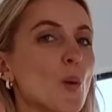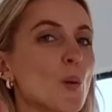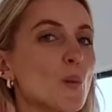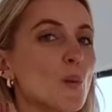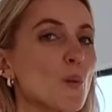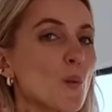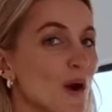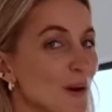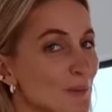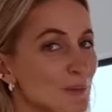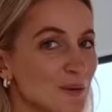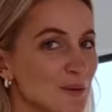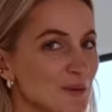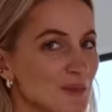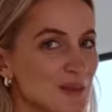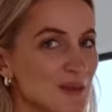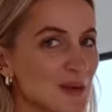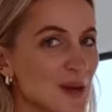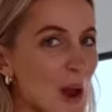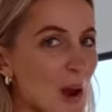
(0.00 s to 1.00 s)
One more
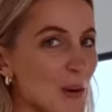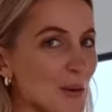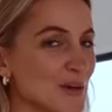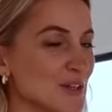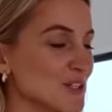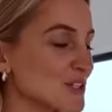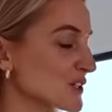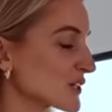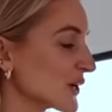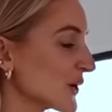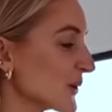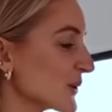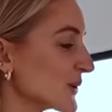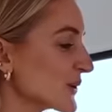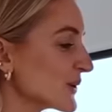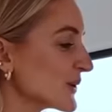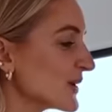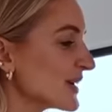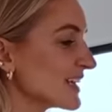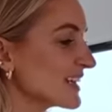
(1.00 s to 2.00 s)
thing I want to show
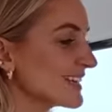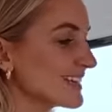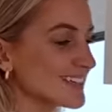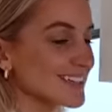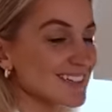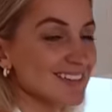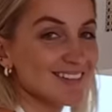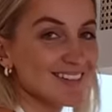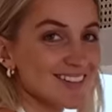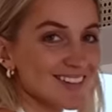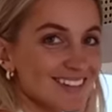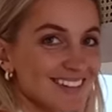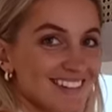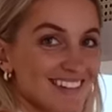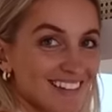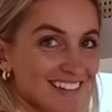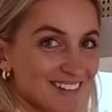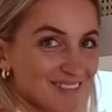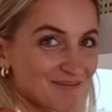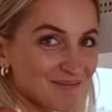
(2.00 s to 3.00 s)
you is
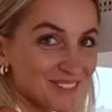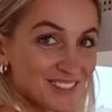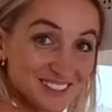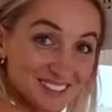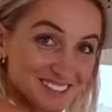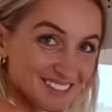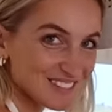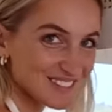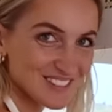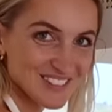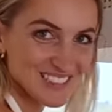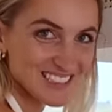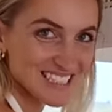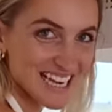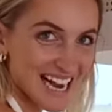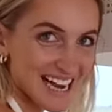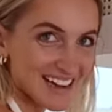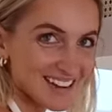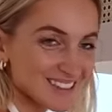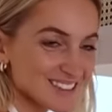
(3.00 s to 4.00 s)
our beautiful
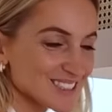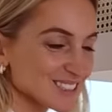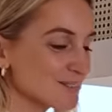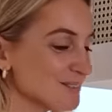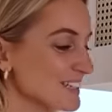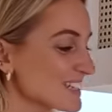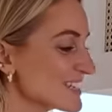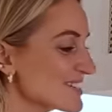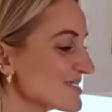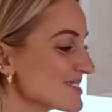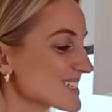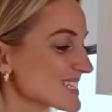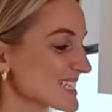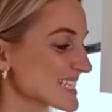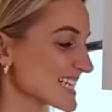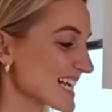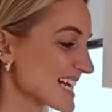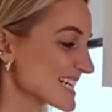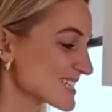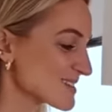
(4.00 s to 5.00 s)
tile. So we use
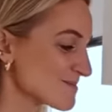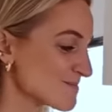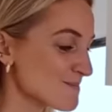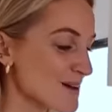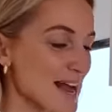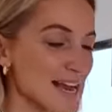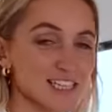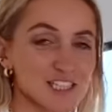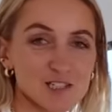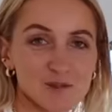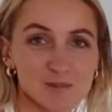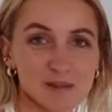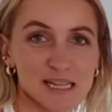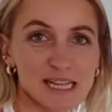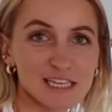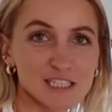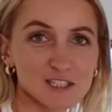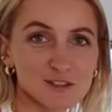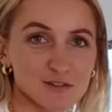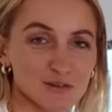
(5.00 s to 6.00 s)
this as a
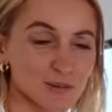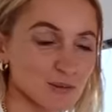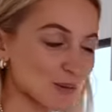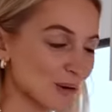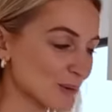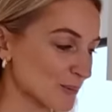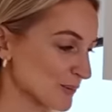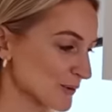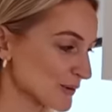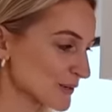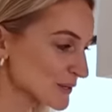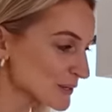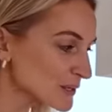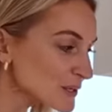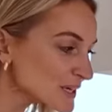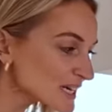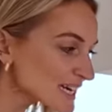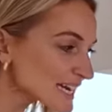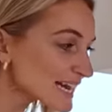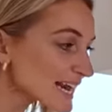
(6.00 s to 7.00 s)
backsplash for when we're
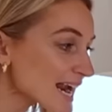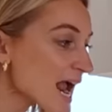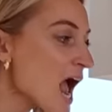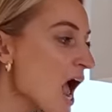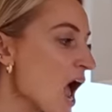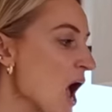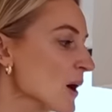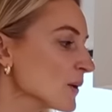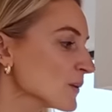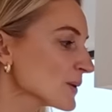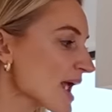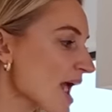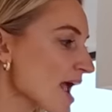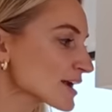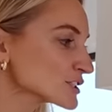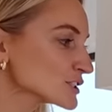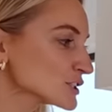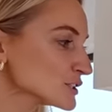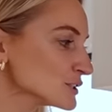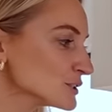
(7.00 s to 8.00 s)
cooking. We
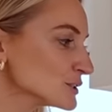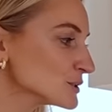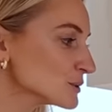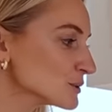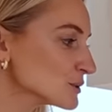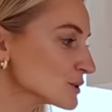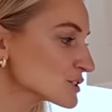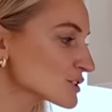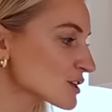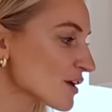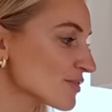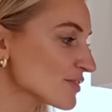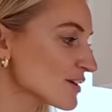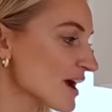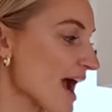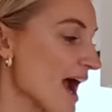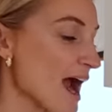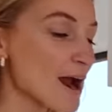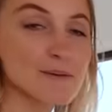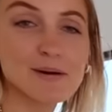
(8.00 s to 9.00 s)
actually use
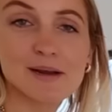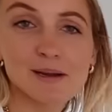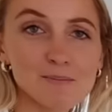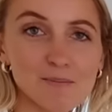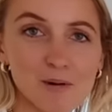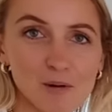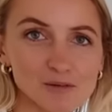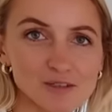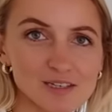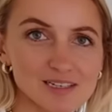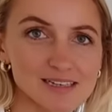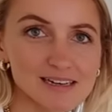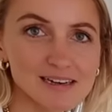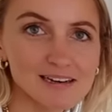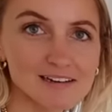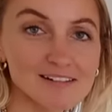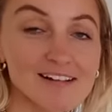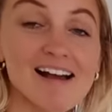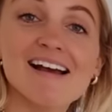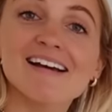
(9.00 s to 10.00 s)
the herringbone
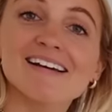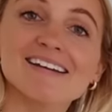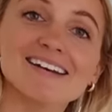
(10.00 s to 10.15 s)
style.